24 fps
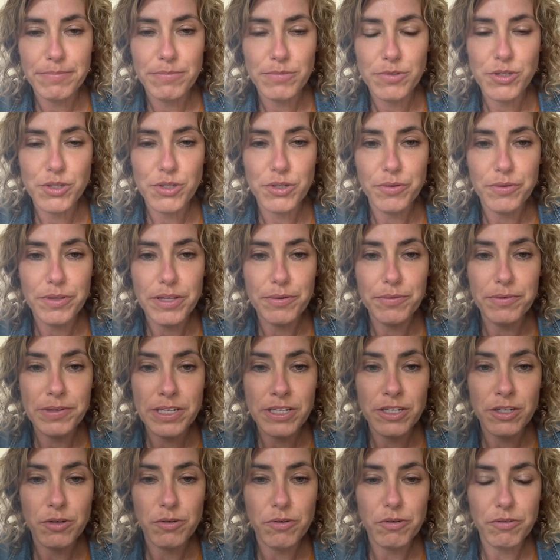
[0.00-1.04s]
so that we
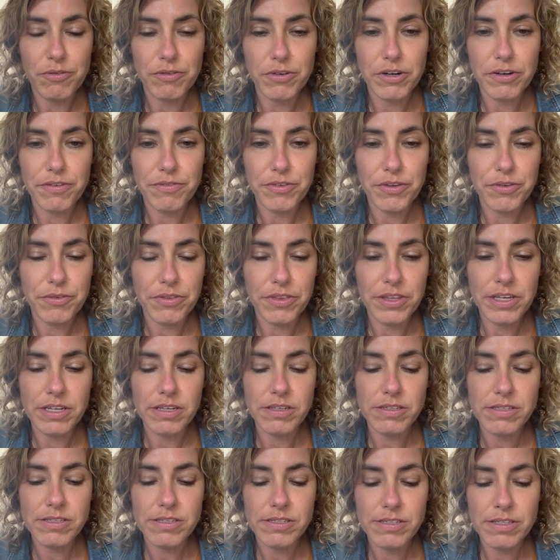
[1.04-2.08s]
can go over a few
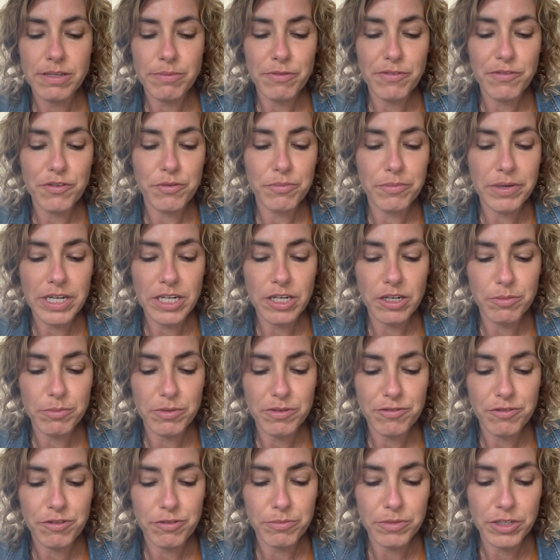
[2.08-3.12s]
things. Some of you might not be
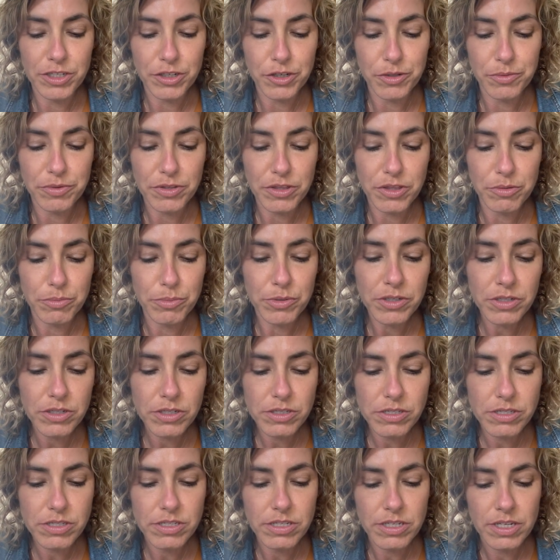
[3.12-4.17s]
familiar with the
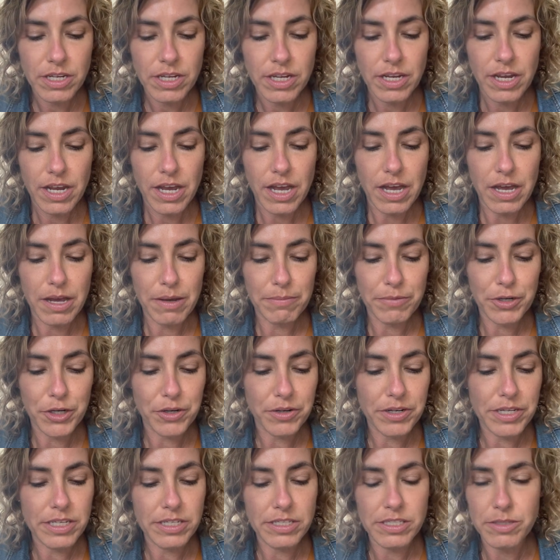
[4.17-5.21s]
books. Your
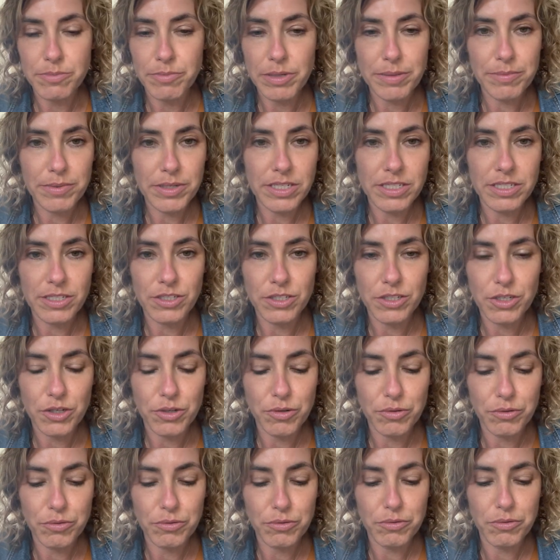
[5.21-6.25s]
kids maybe didn't
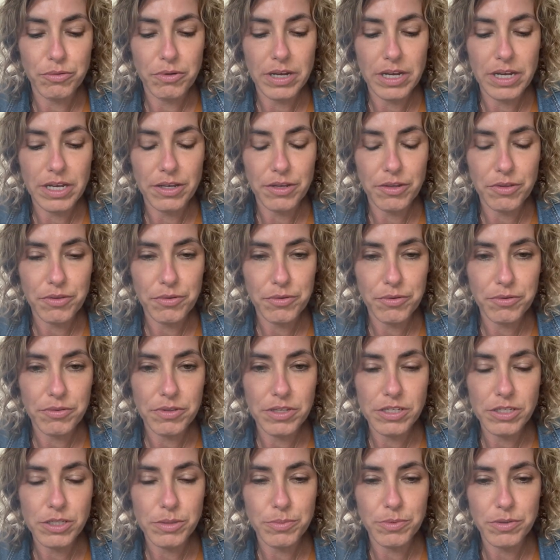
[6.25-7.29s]
go through
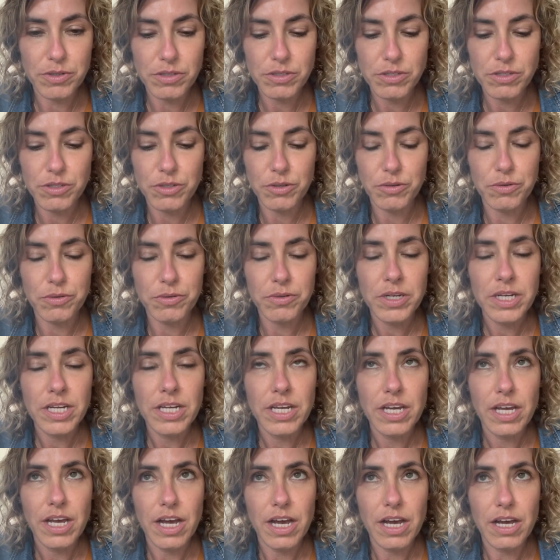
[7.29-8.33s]
these books, so
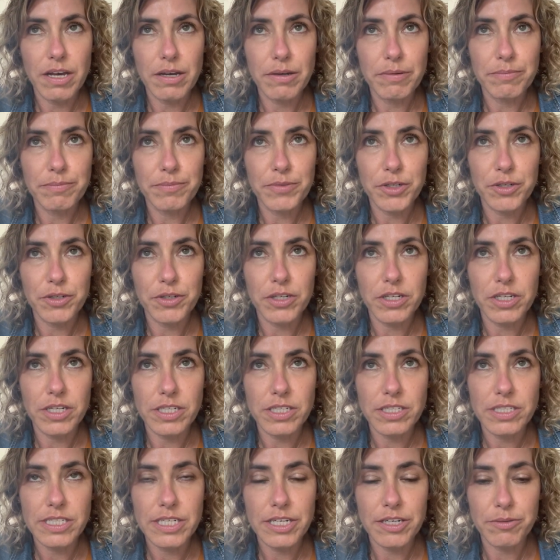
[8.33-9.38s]
you're not
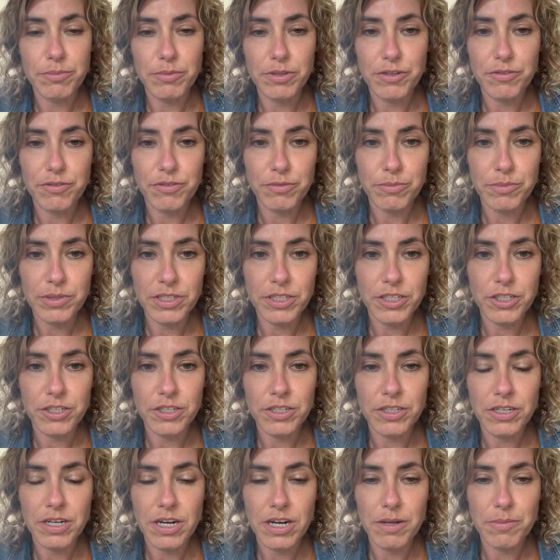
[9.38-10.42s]
terribly
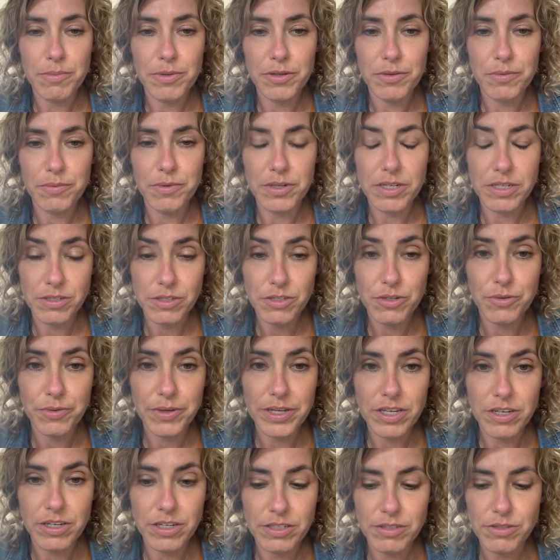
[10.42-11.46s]
familiar about what is
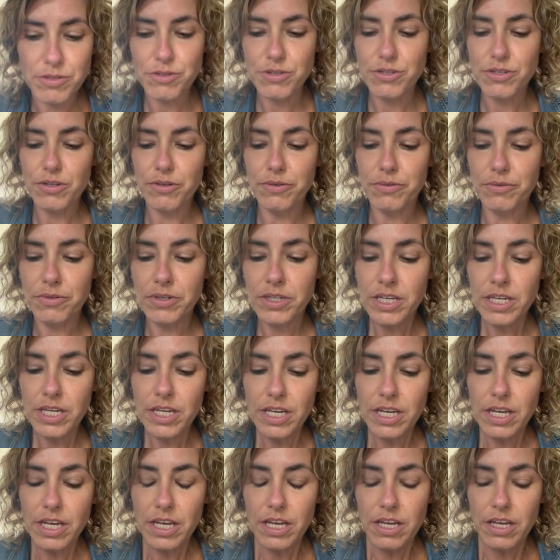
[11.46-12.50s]
going on. So
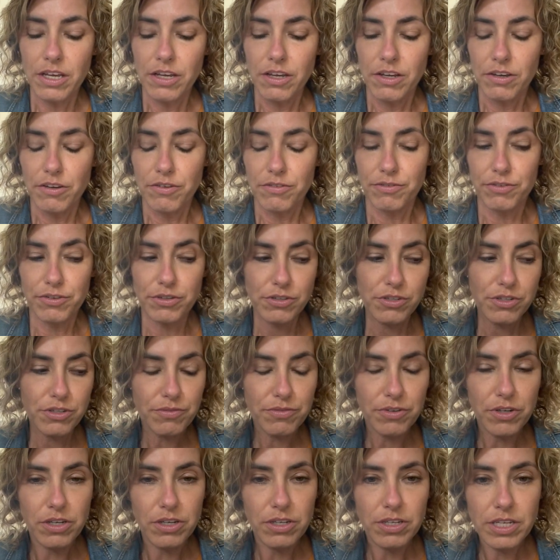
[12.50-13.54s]
first of
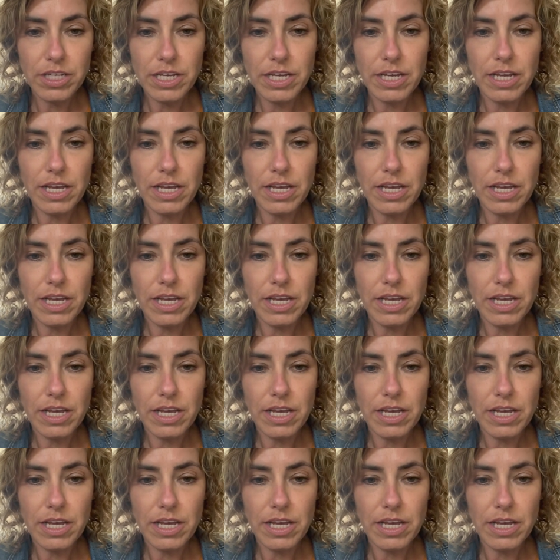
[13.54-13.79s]
all,